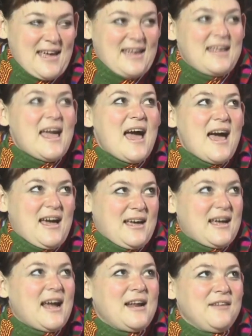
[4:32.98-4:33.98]
Yeah,
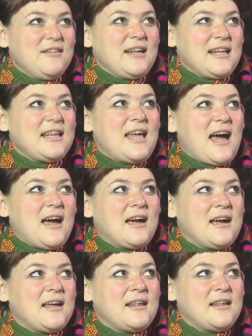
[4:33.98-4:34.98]
kind of like, yeah.
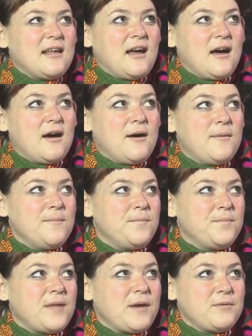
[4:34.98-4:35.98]

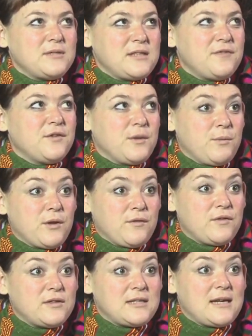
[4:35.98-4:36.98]
That was definitely one of the
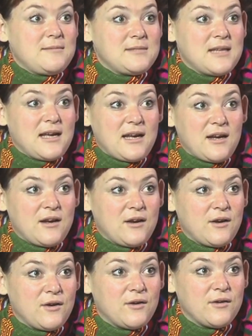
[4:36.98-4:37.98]
first times I
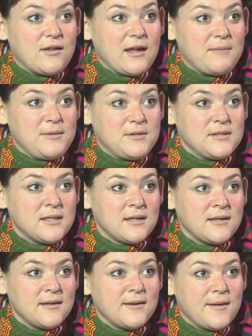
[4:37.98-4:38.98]
heard that
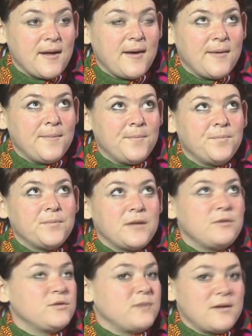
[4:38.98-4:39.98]
music.
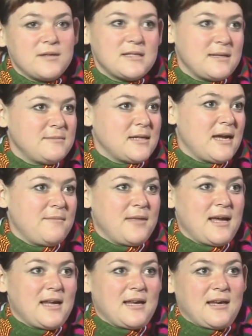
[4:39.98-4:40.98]
It was around the same time
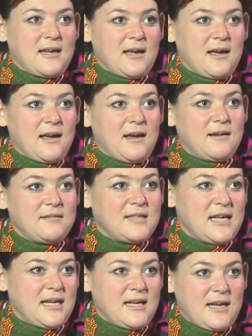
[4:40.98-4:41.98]
that
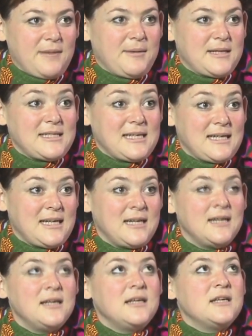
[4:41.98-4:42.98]
I met
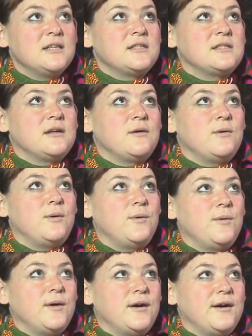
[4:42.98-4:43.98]
Danny.
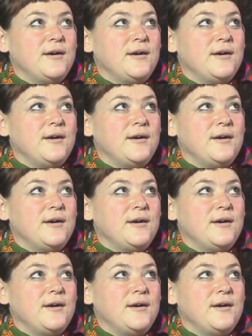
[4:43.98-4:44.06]
So,